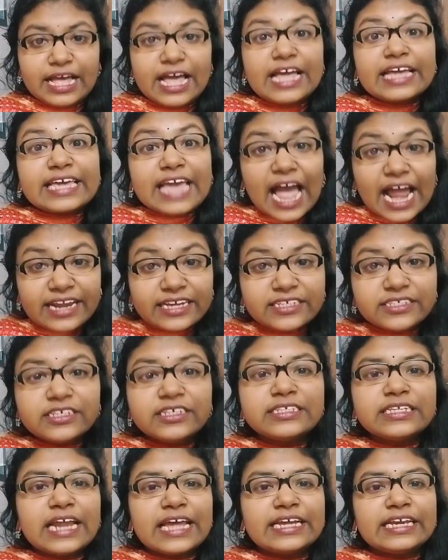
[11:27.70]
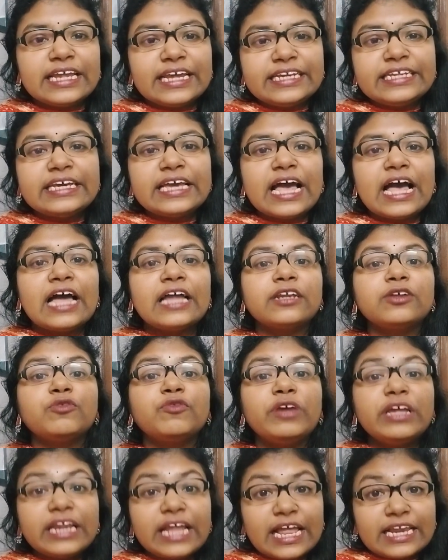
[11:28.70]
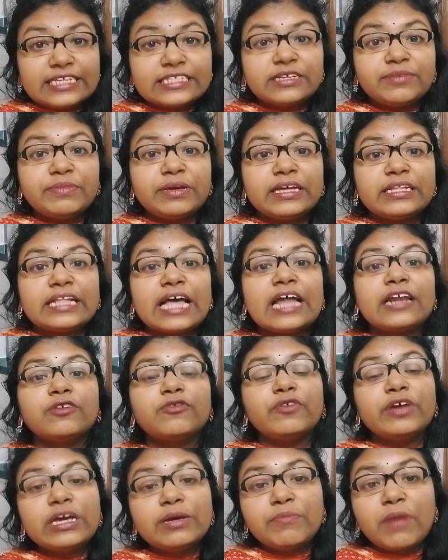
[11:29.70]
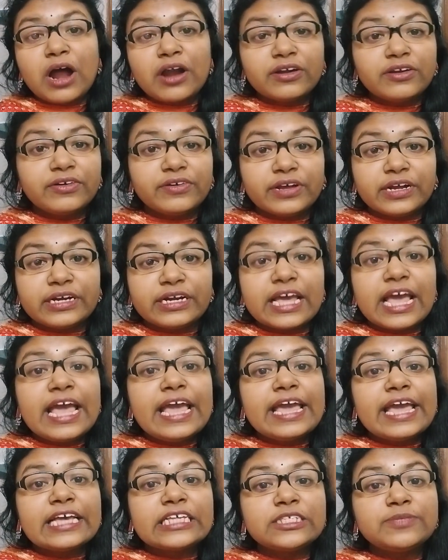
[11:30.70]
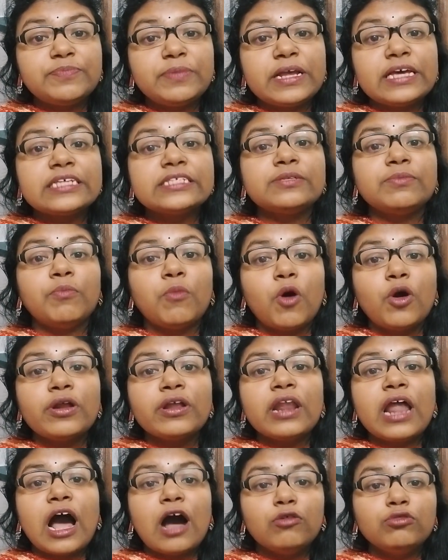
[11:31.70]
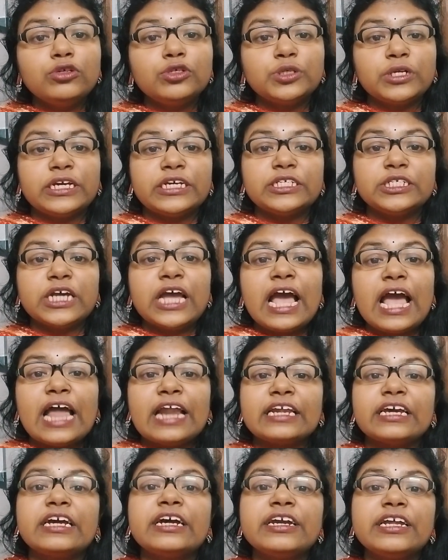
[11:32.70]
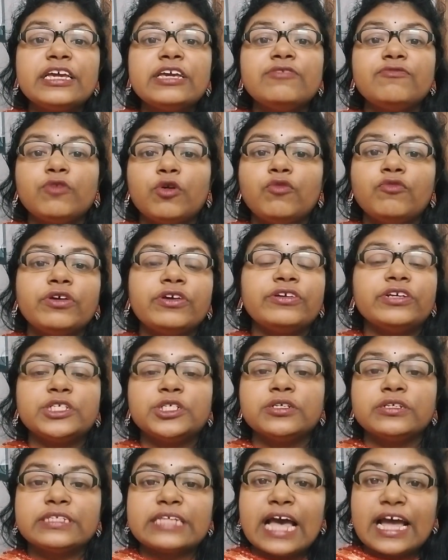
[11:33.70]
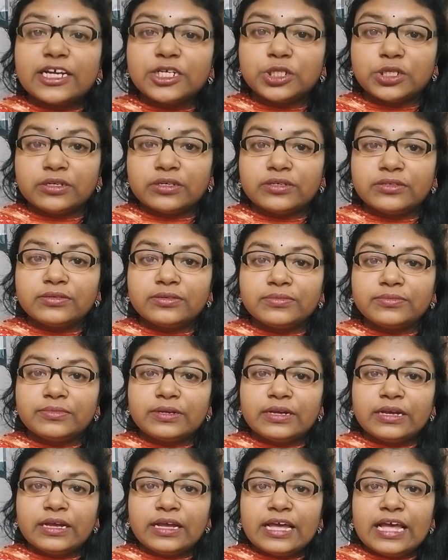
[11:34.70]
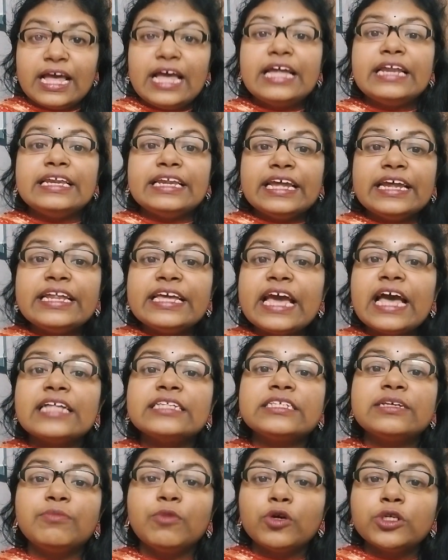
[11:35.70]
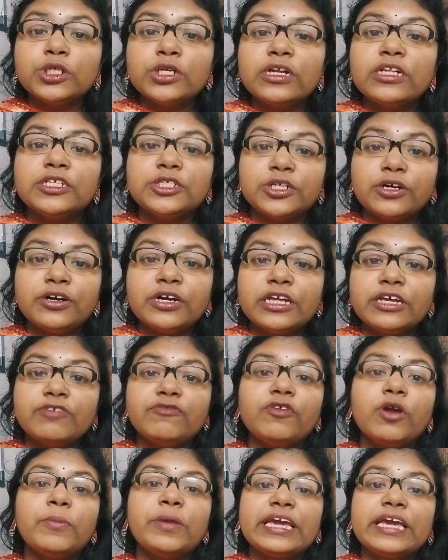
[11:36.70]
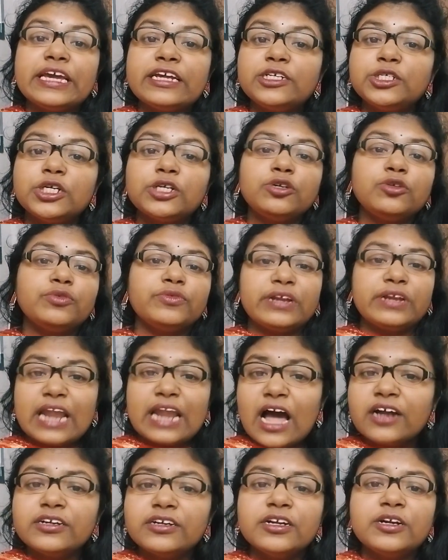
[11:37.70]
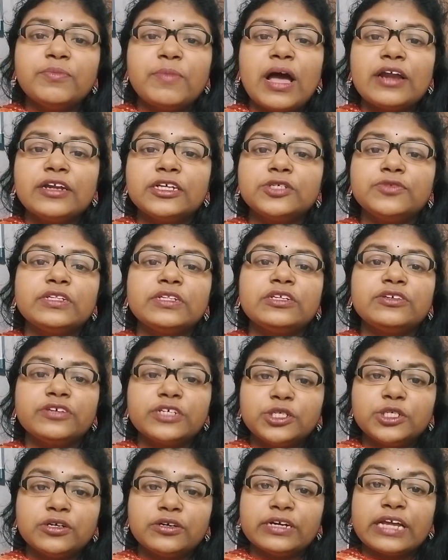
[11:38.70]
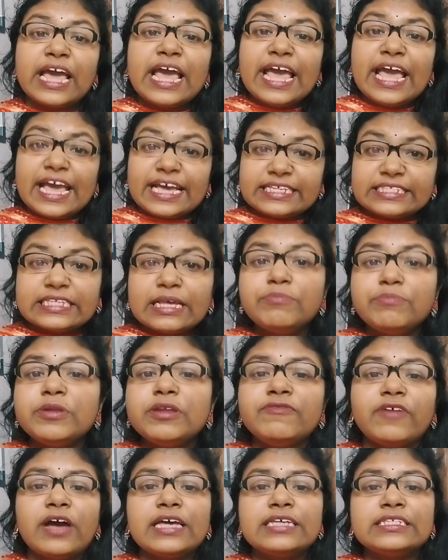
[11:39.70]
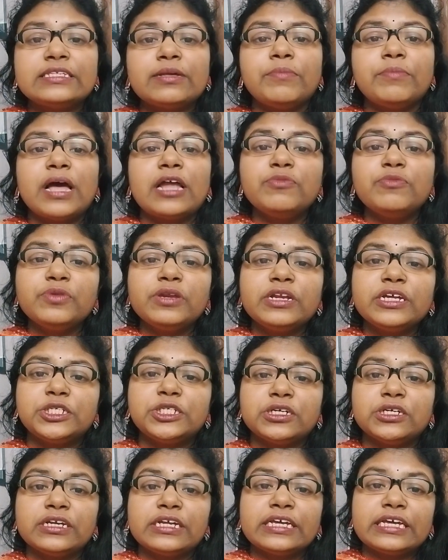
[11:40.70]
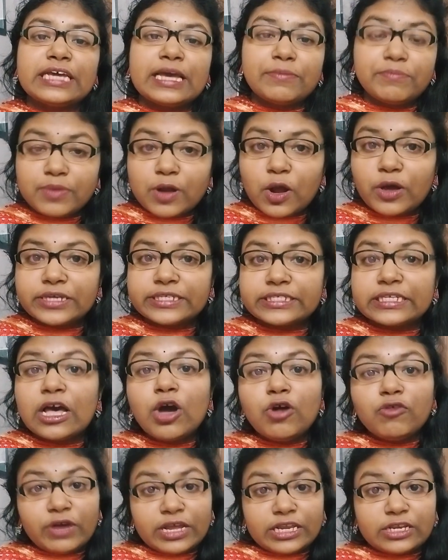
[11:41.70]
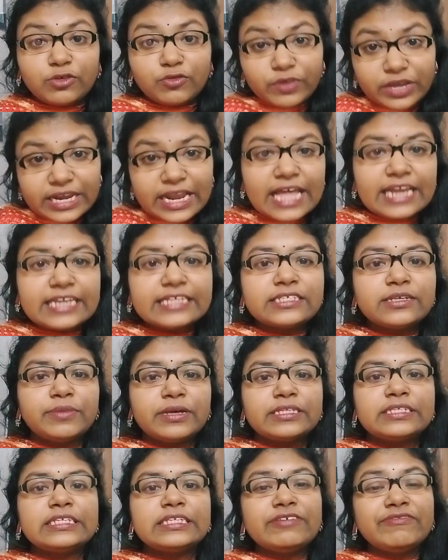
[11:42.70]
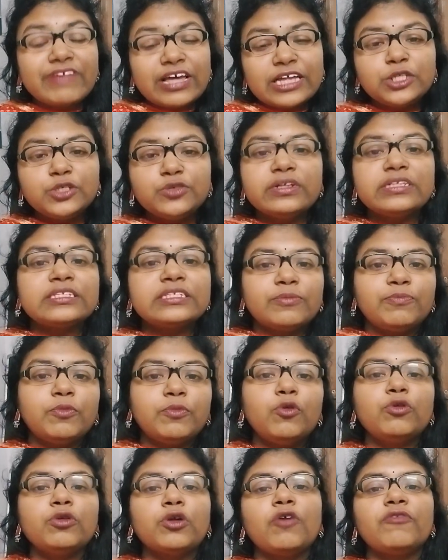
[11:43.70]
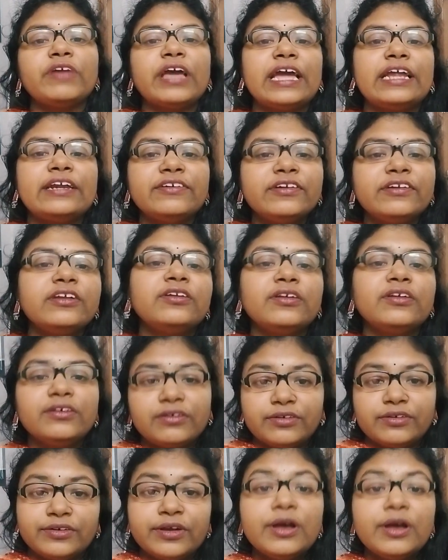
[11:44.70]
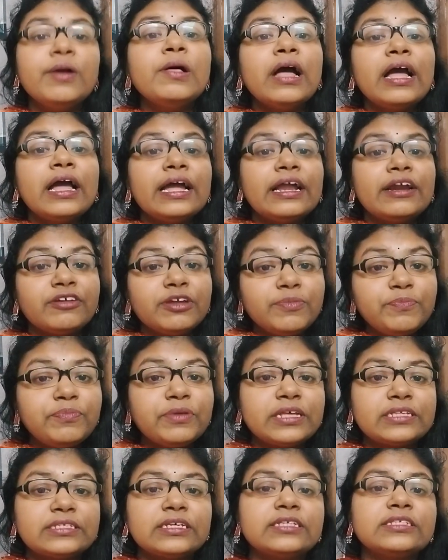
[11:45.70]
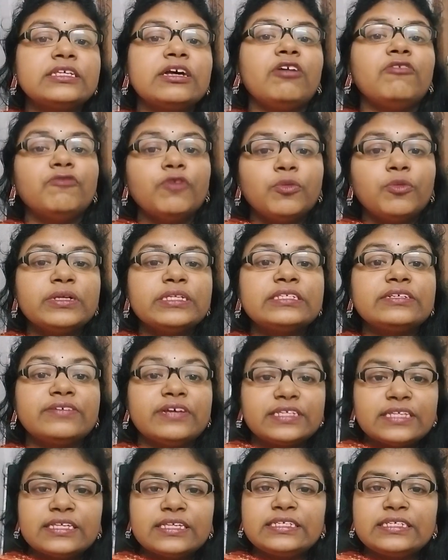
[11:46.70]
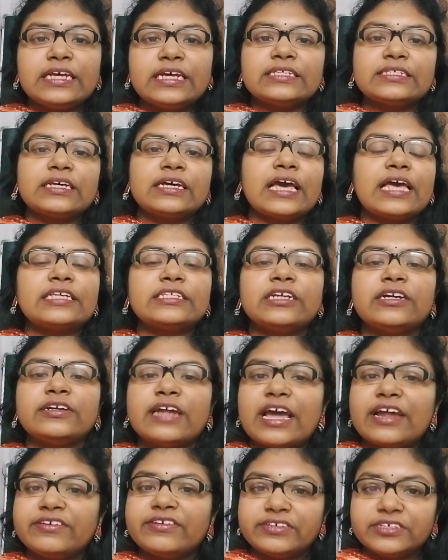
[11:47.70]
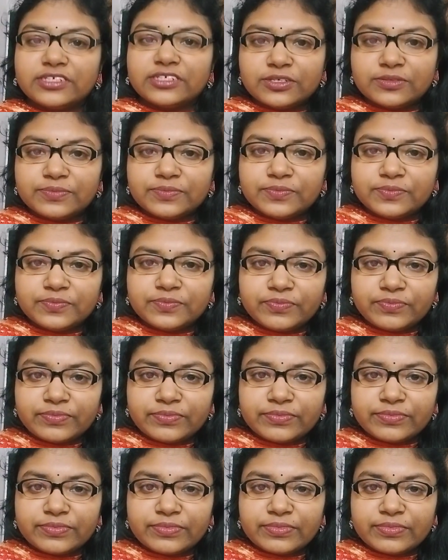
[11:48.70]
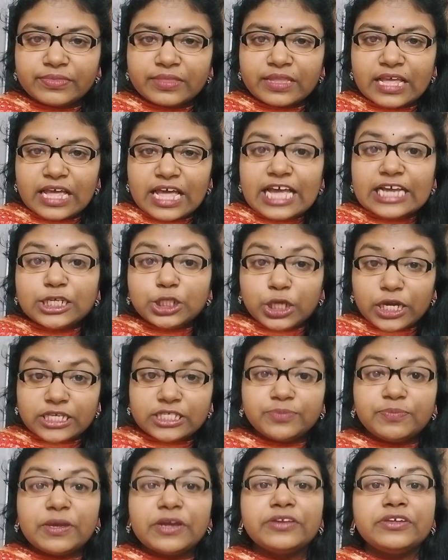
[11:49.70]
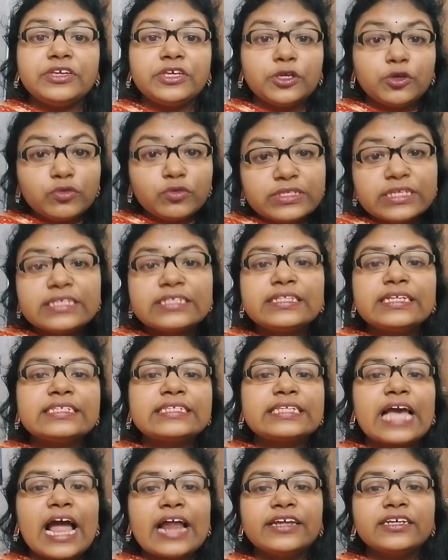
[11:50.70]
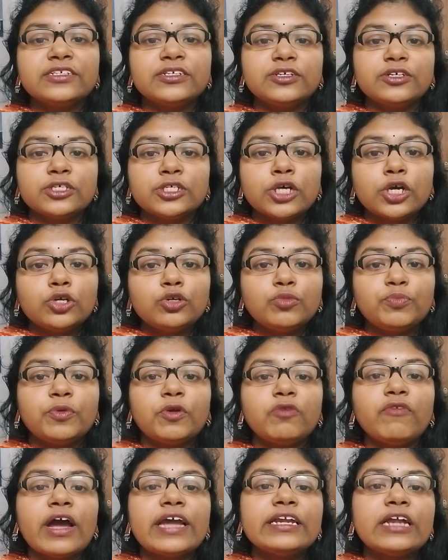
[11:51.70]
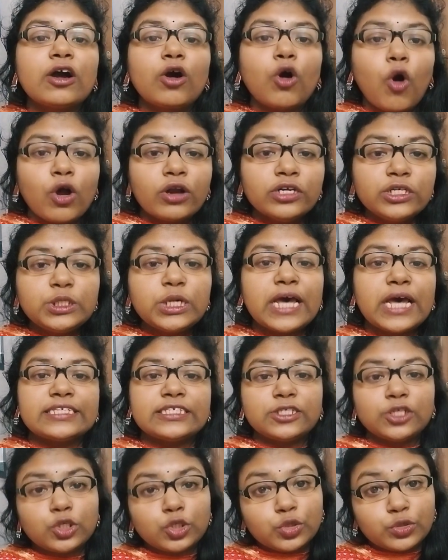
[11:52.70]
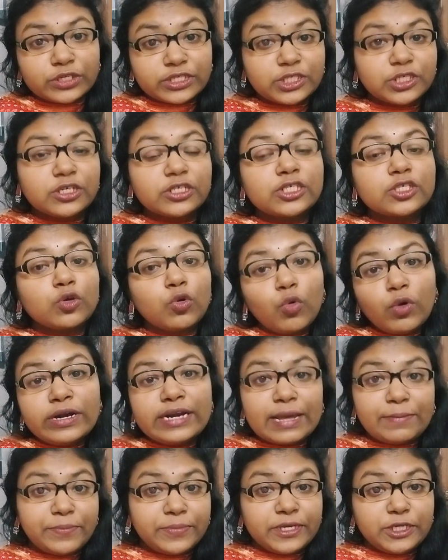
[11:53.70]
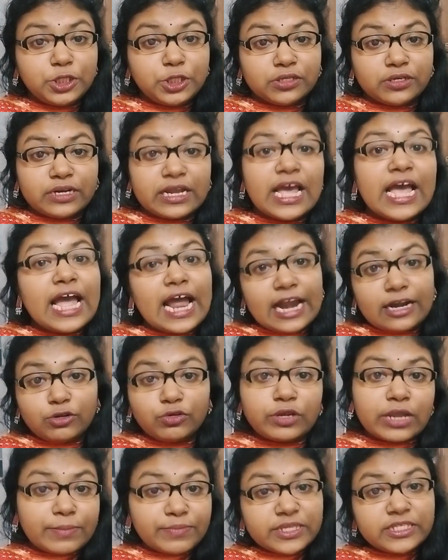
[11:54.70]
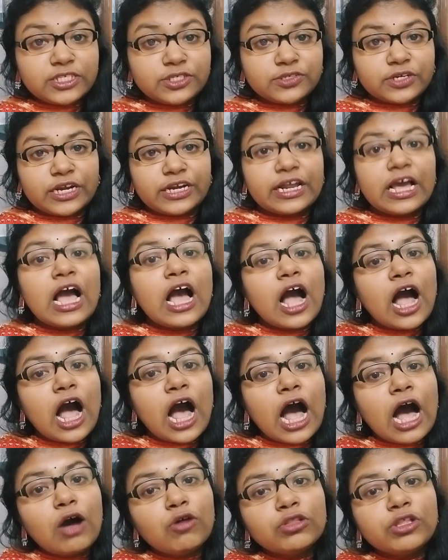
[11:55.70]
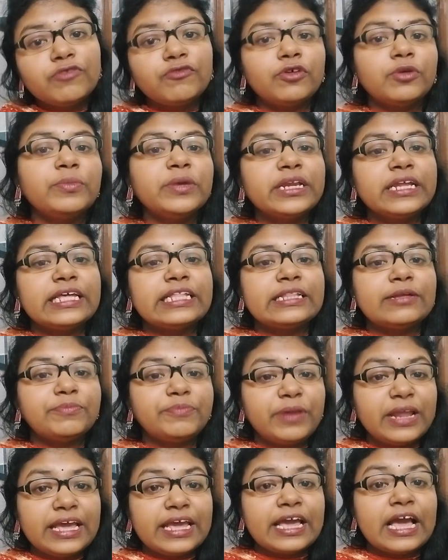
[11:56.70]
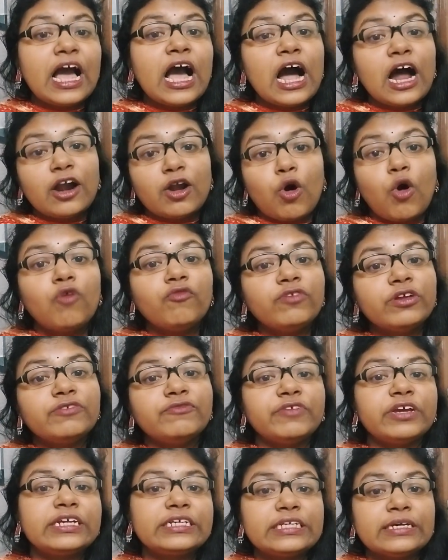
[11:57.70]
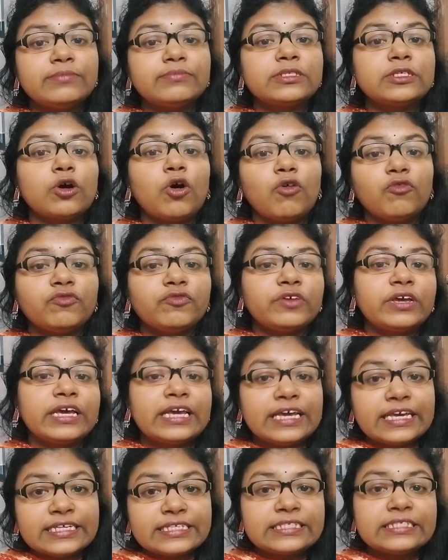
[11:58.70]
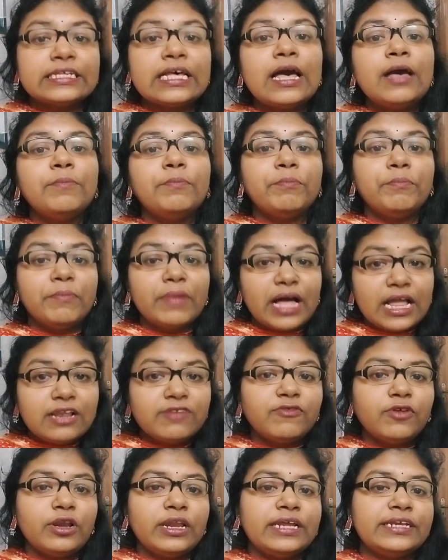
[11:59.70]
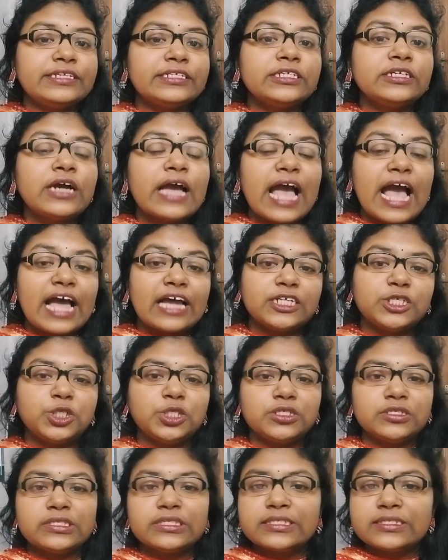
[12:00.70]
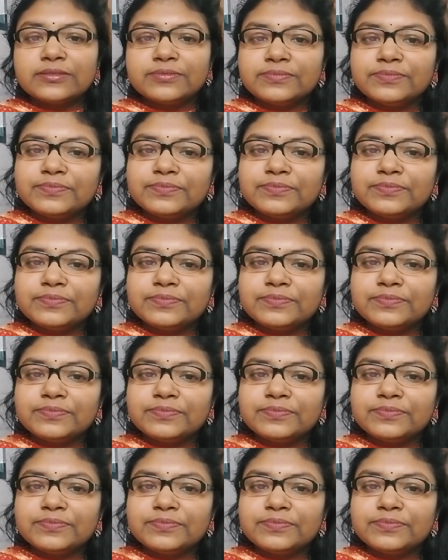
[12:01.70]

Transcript: Characters like Lady Anne, Queen Elizabeth, and Queen Margaret express moral outrage and grief over Richard's action. Lady Anne's emotional journey from hatred to reluctant marriage with Richard exemplifies the manipulation he employs, while Queen Elizabeth's eventual support of Henry Tudor represents a woman's resistance against a tyrant. Shakespeare uses these characters to provide a contrast to Richard's cold ambition and to demonstrate how the women in the play are often victims of his malevolent actions.